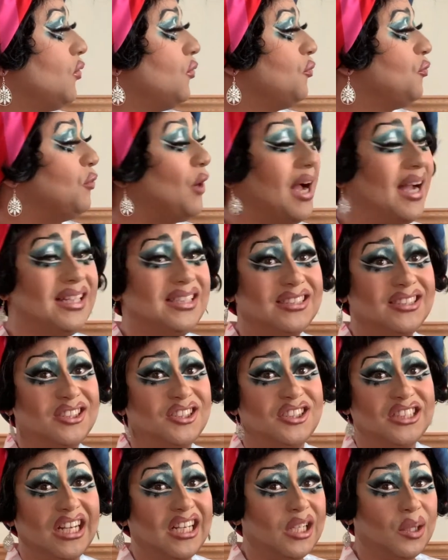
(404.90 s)
"Why does
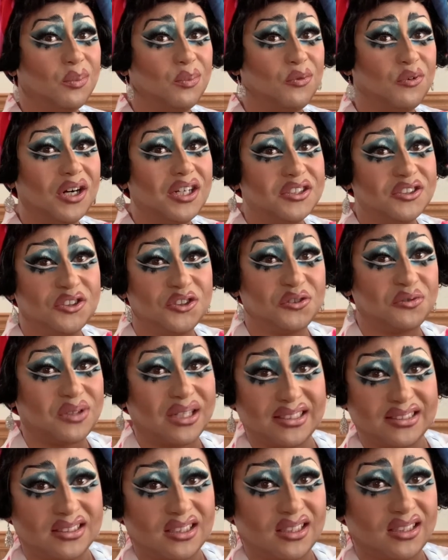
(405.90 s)
Jacob wear
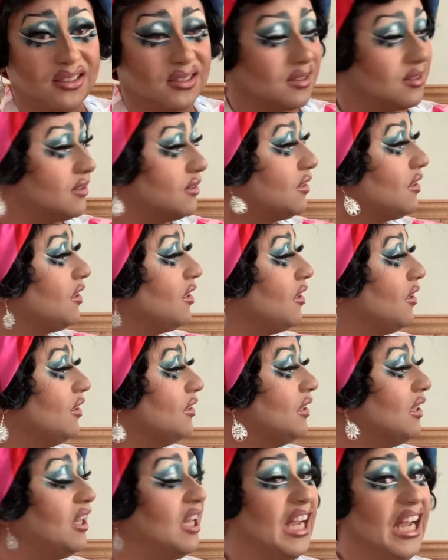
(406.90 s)
dresses?"
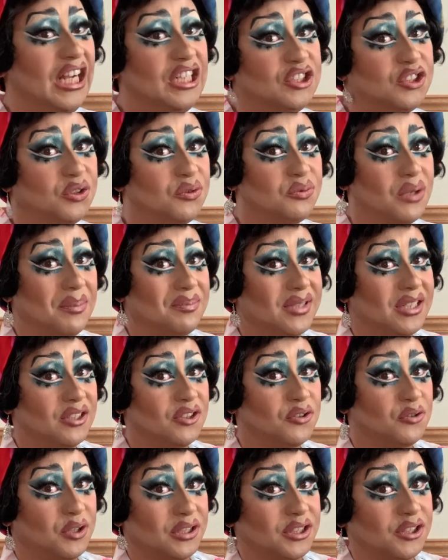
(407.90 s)
interrupted
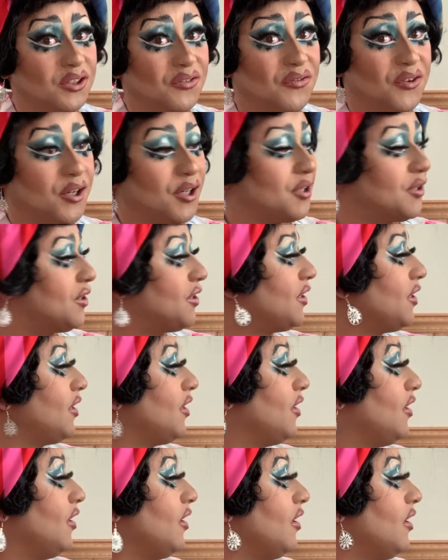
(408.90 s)
Christopher.
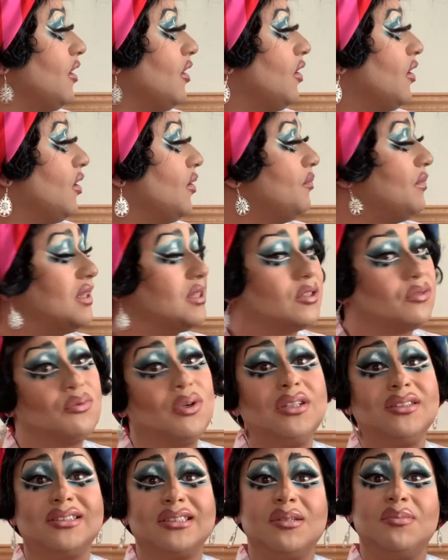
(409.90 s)
Miss
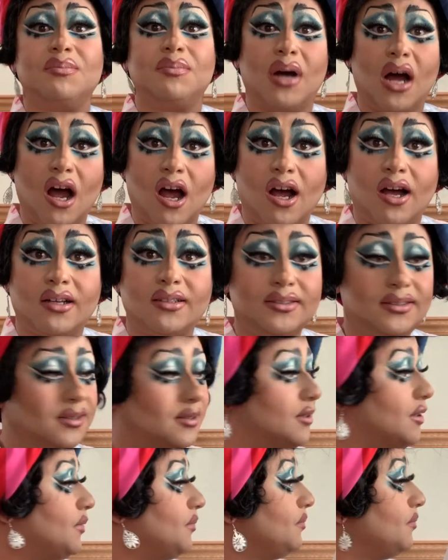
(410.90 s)
Wilson
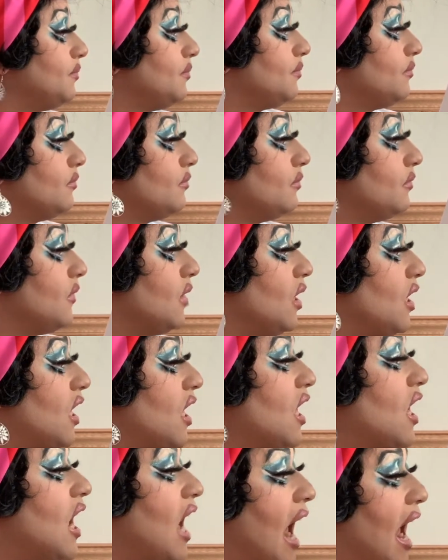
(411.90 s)
paused.
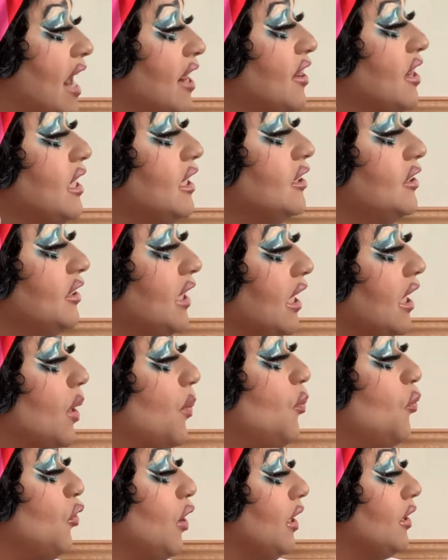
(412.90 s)
"I think
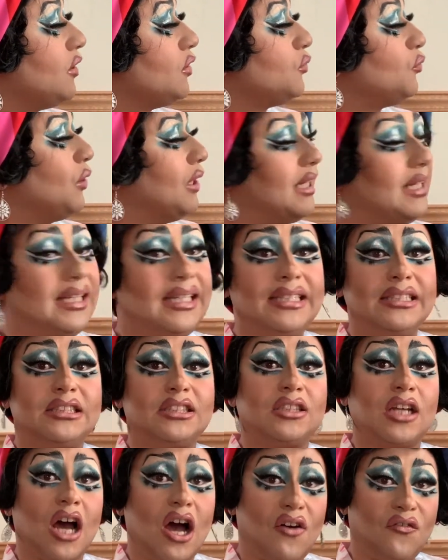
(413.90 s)
Jacob wears what he's
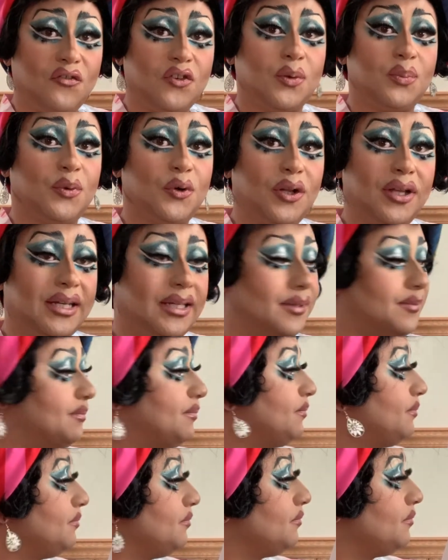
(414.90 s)
comfortable in,
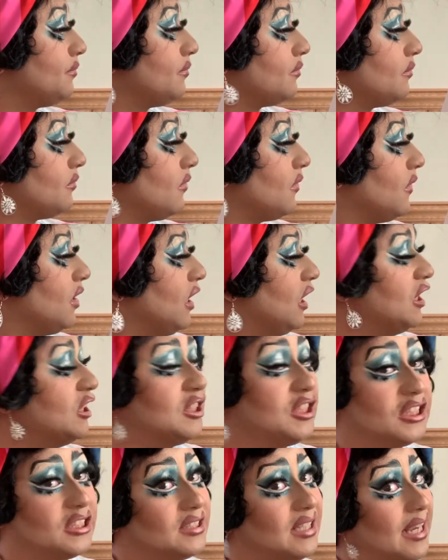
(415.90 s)

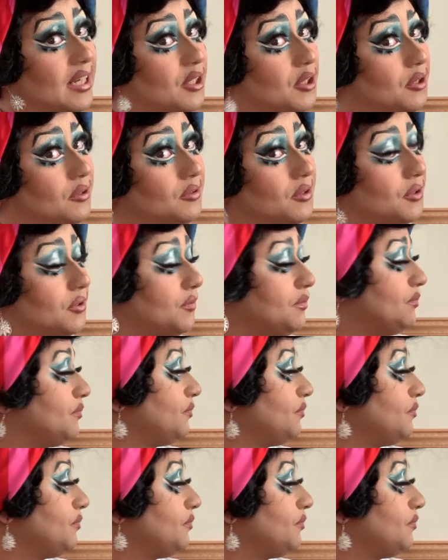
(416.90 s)
just like you do.